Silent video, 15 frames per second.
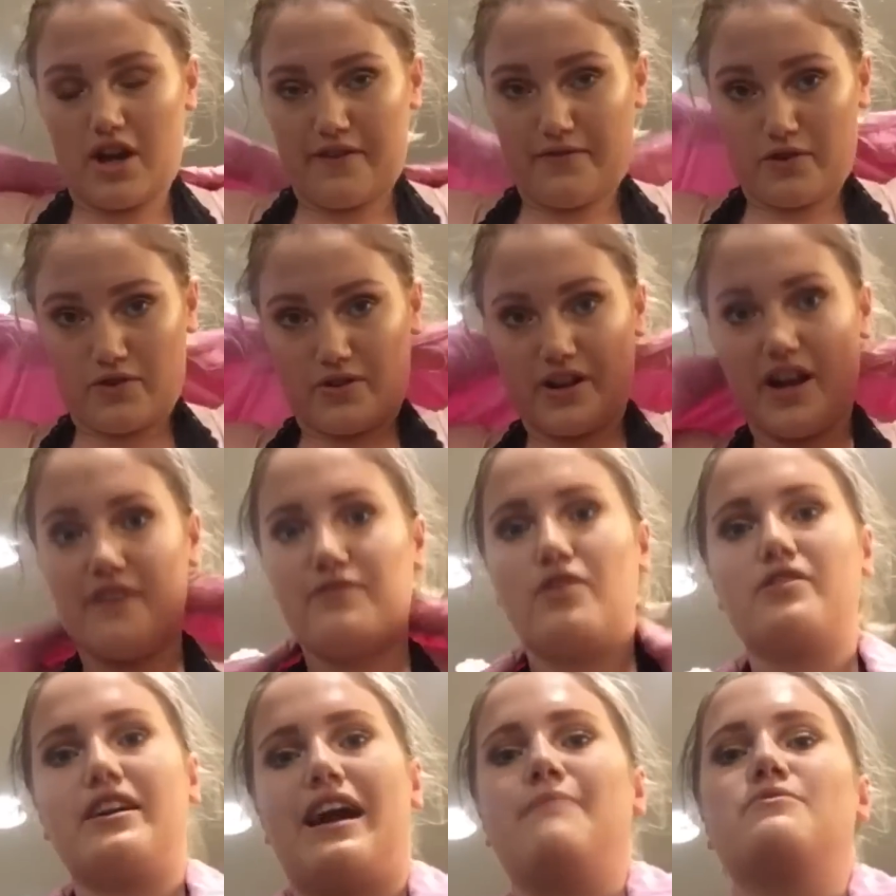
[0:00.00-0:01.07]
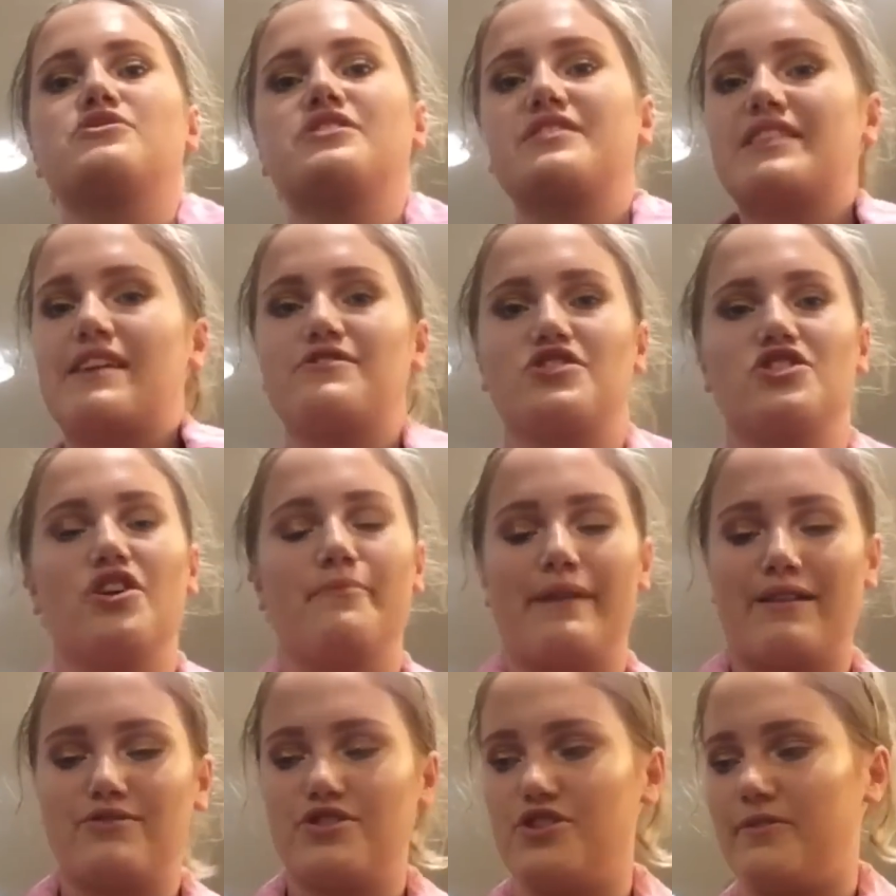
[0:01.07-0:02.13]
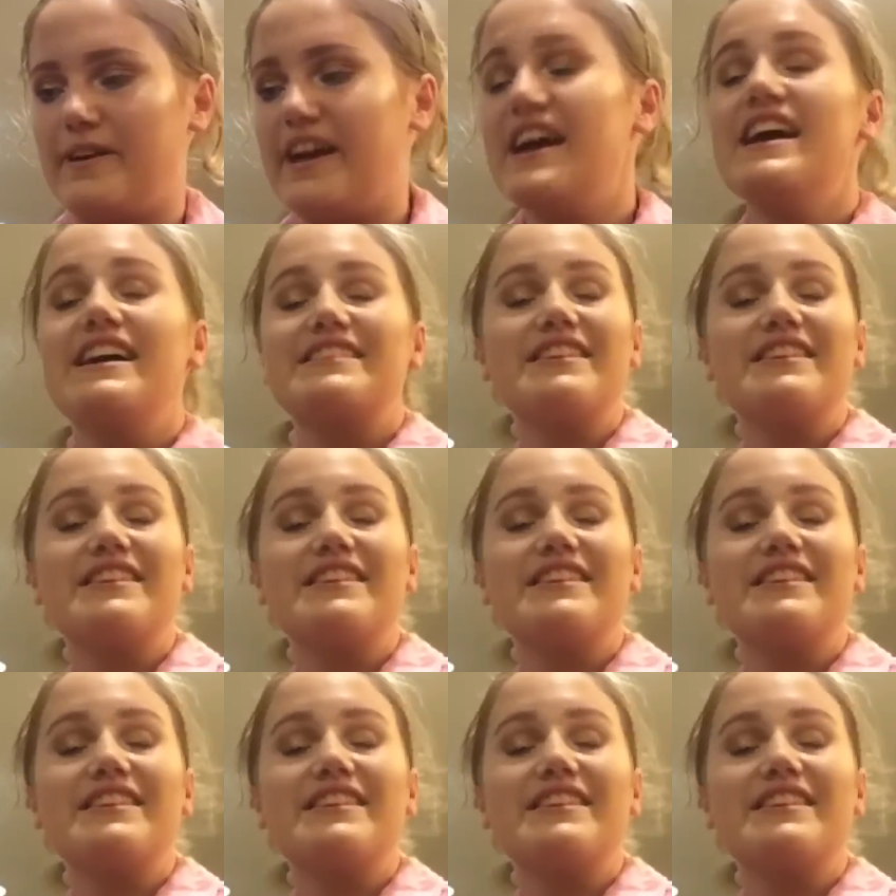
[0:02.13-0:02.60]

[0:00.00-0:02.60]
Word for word: I vlog on her vlog camera. She's going to have to show me how to do it.